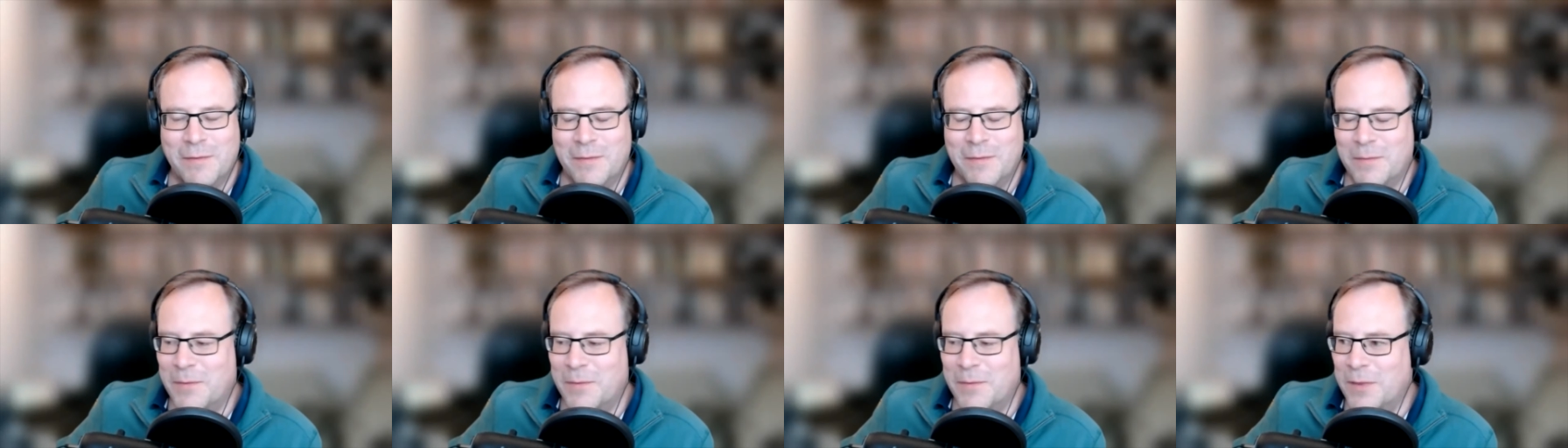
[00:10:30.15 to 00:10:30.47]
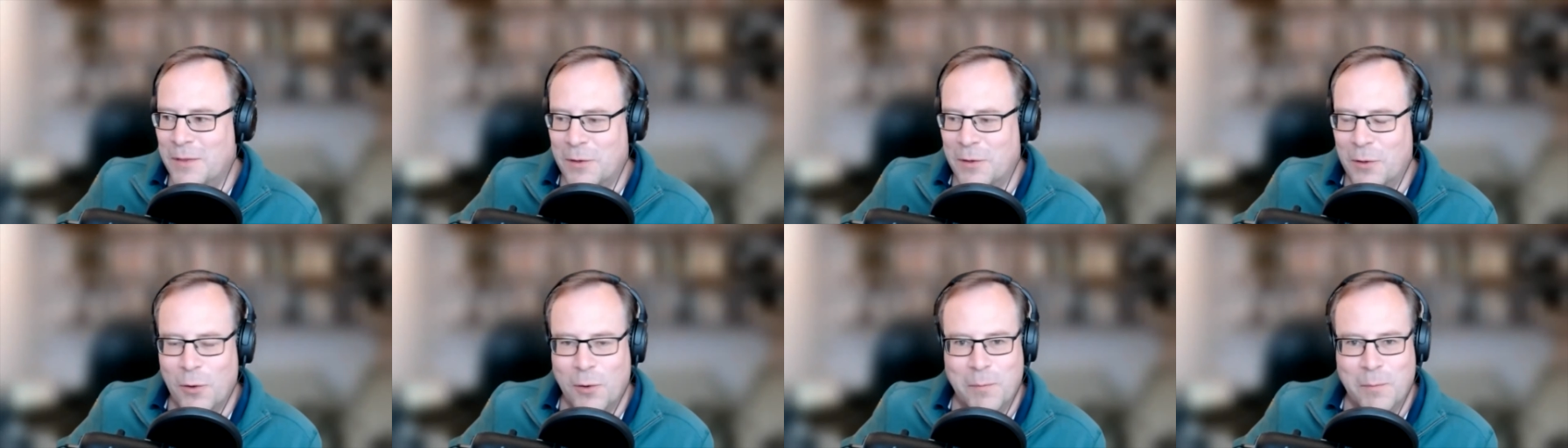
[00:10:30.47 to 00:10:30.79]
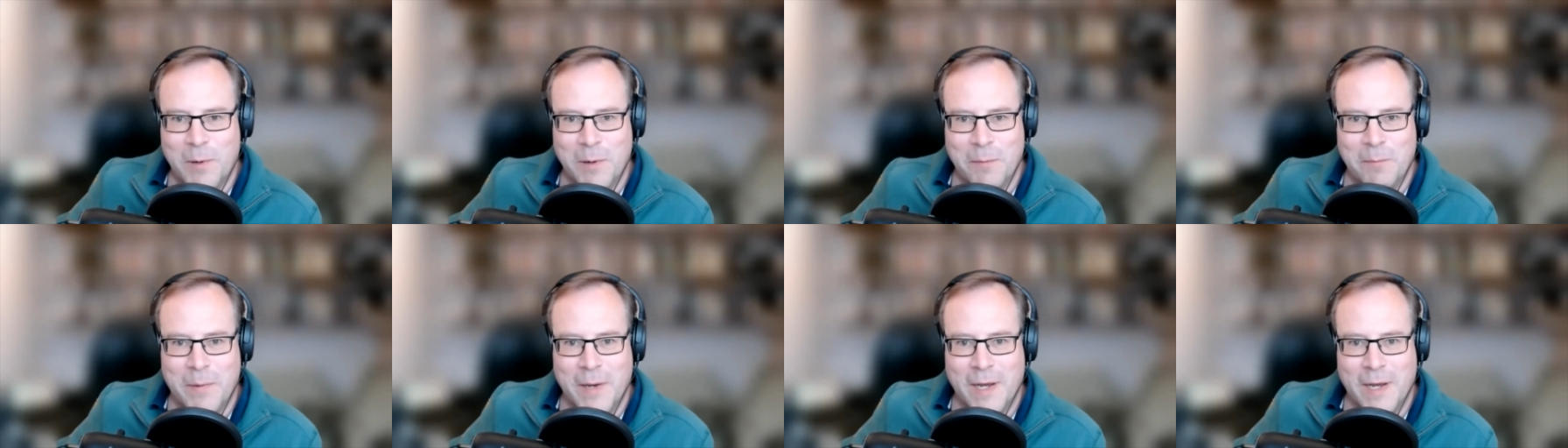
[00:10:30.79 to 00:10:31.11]
with the corporate
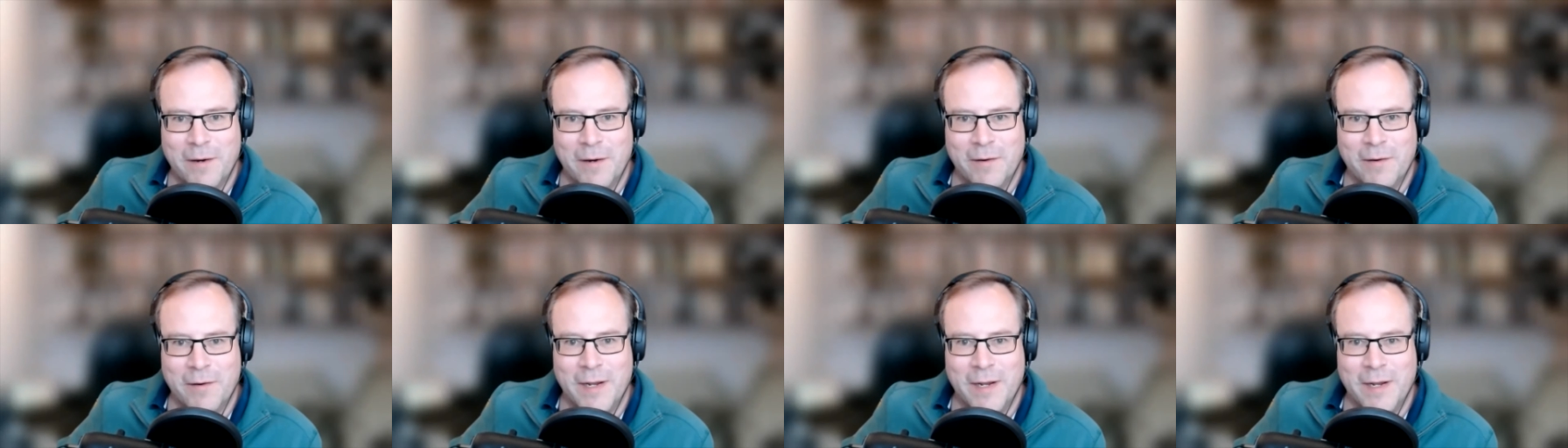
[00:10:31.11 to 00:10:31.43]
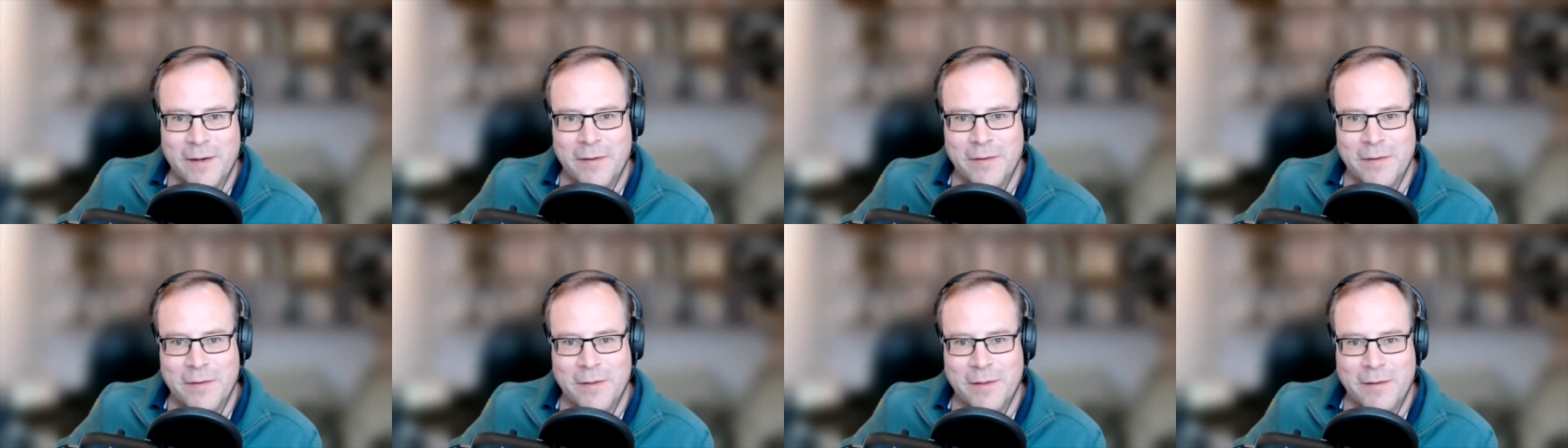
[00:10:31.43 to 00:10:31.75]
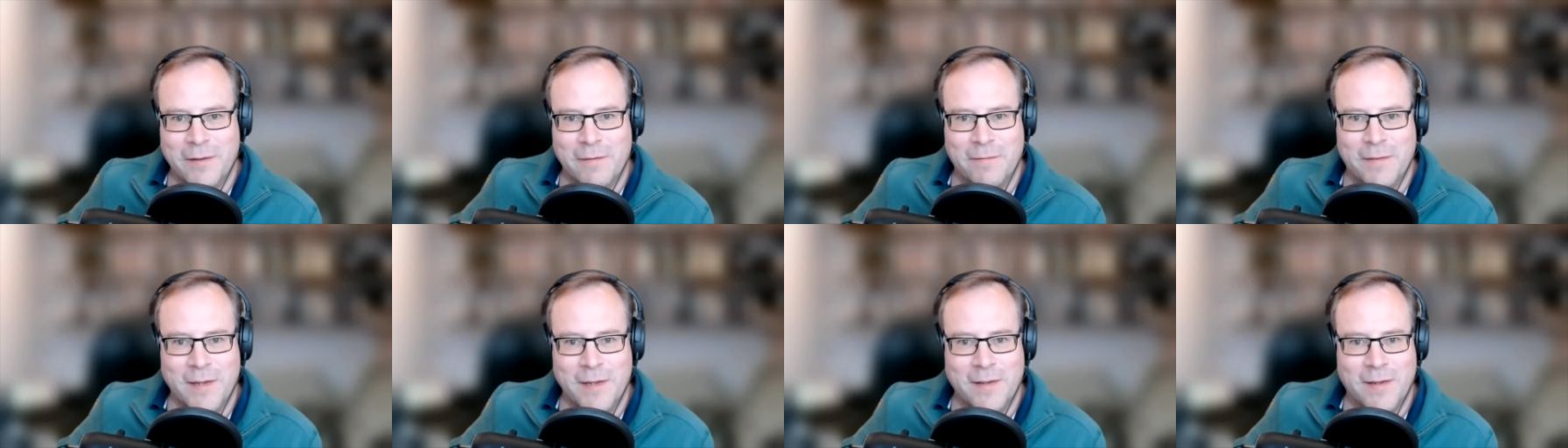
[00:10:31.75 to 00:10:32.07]
background and the
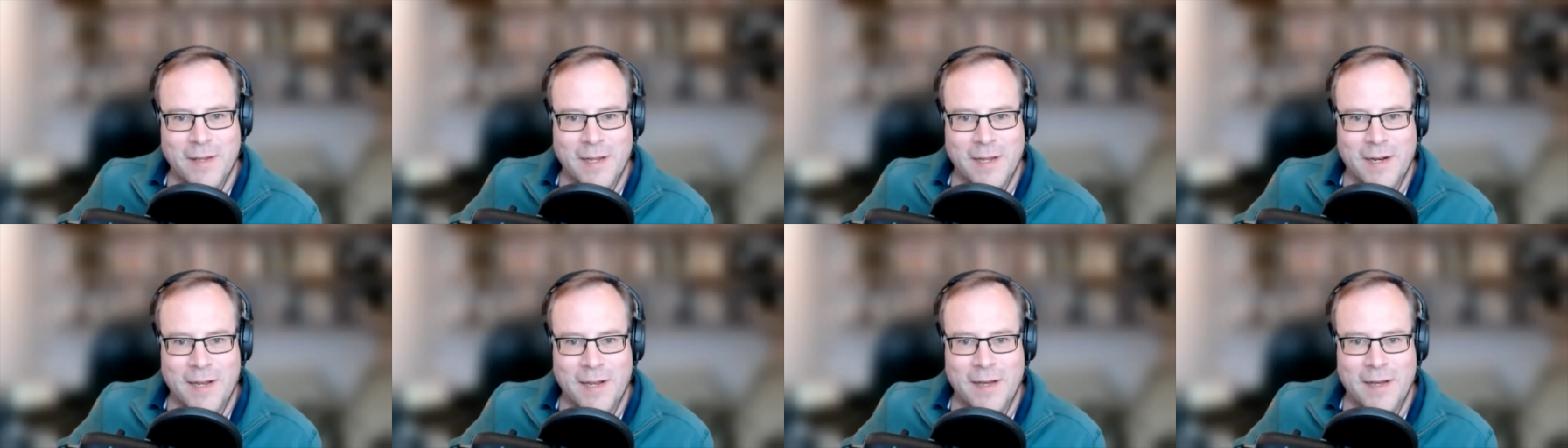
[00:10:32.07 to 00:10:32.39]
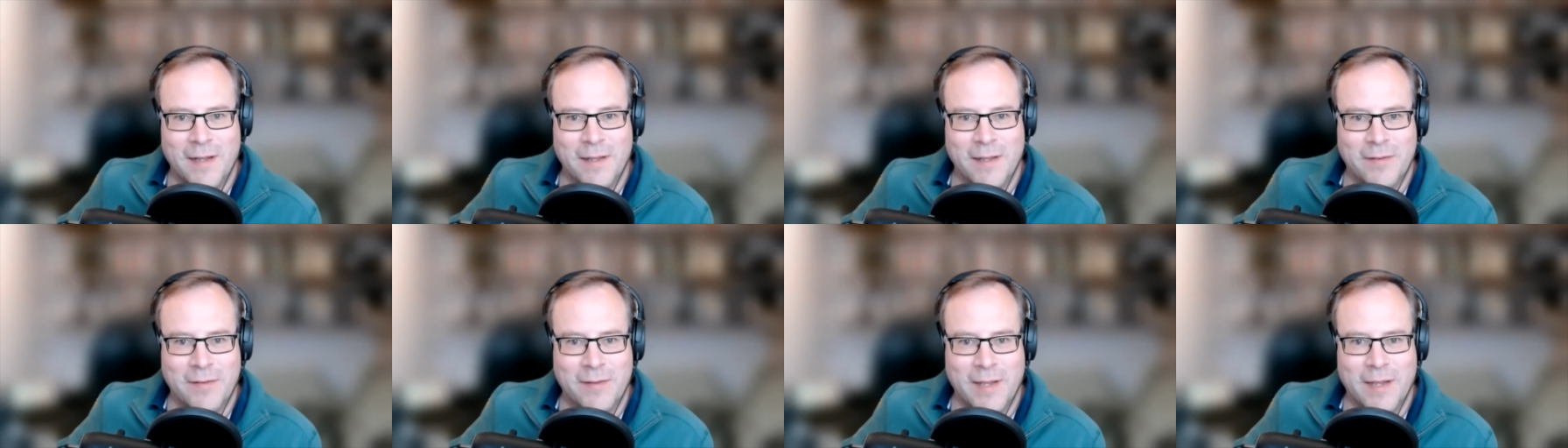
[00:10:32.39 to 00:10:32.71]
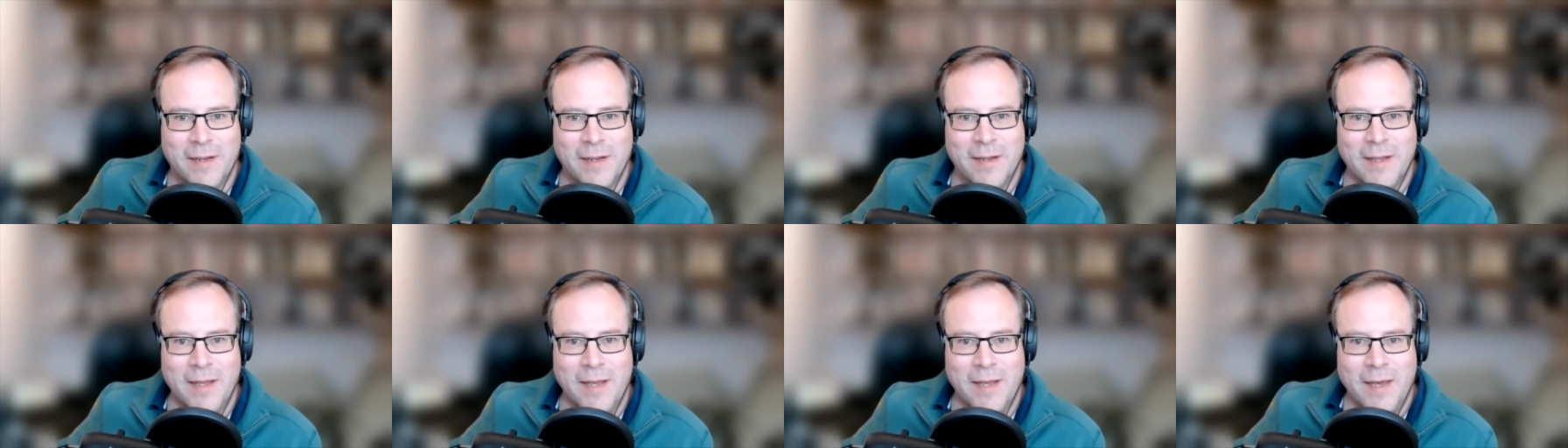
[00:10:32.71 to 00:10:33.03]
fintech clients, that
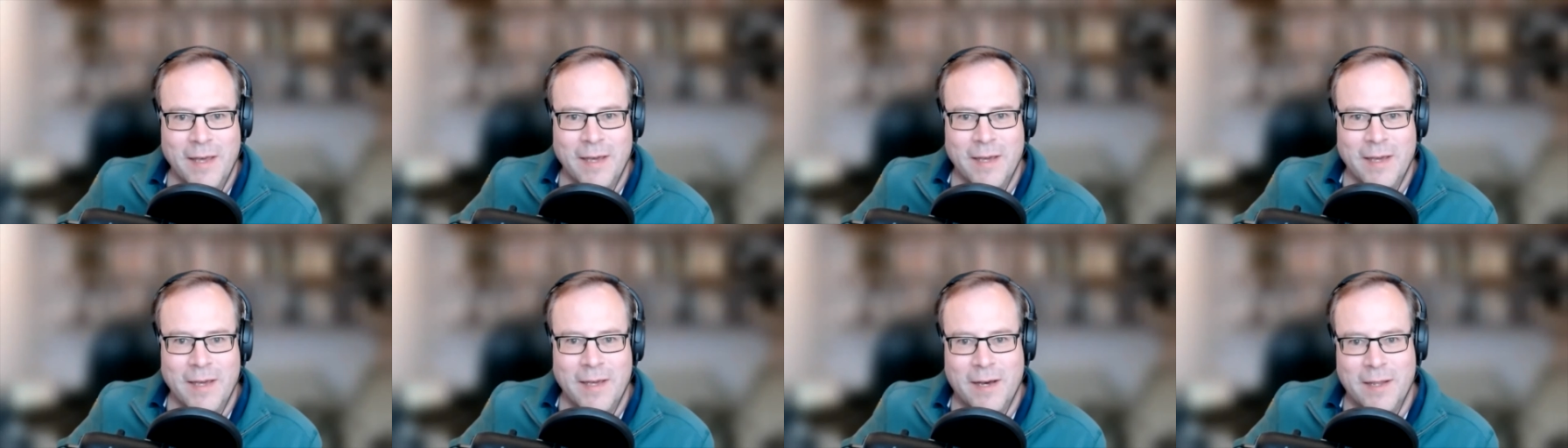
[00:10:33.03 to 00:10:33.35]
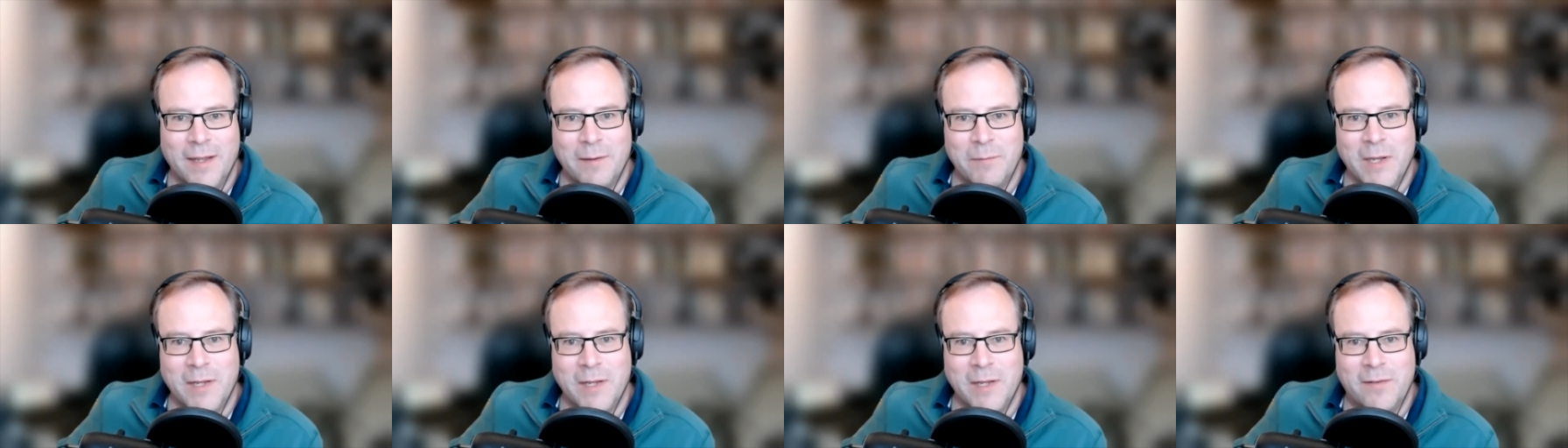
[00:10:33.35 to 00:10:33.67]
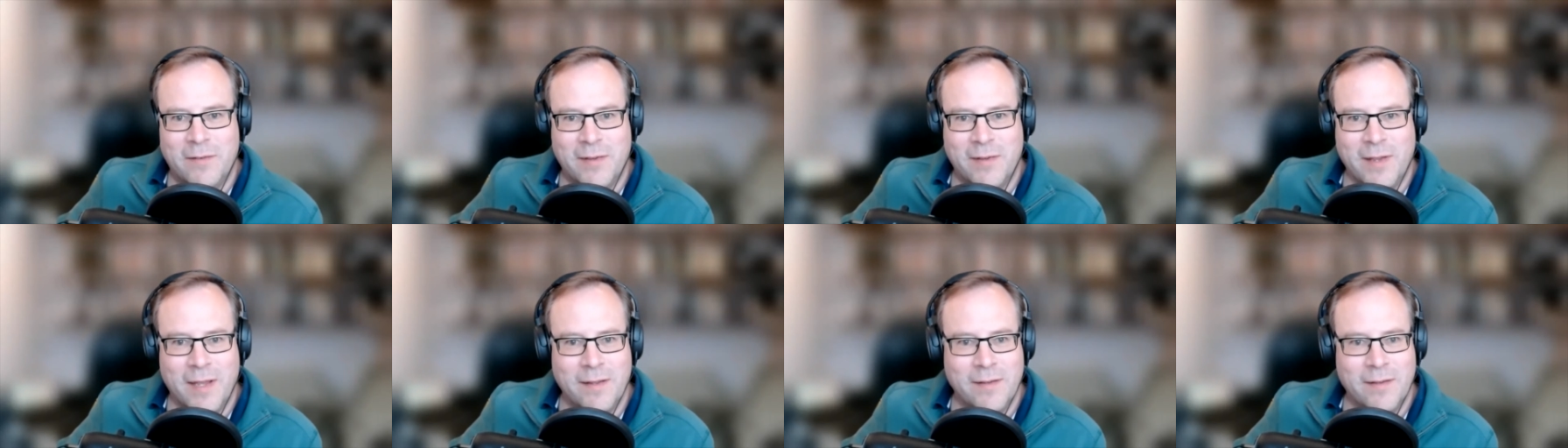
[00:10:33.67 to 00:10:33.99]
kind of made
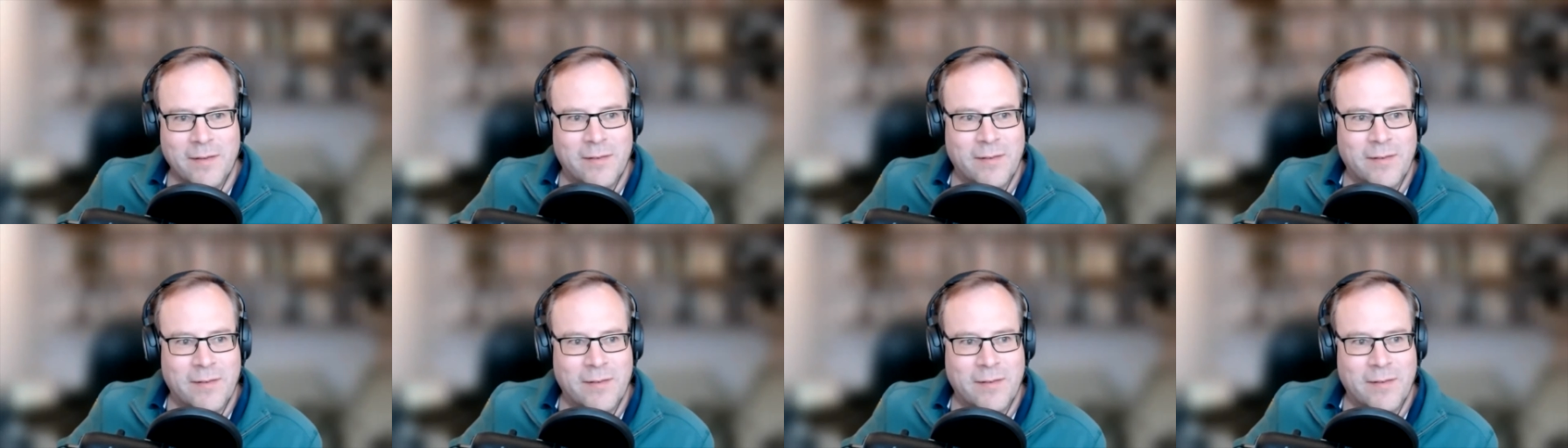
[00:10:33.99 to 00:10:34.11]
sense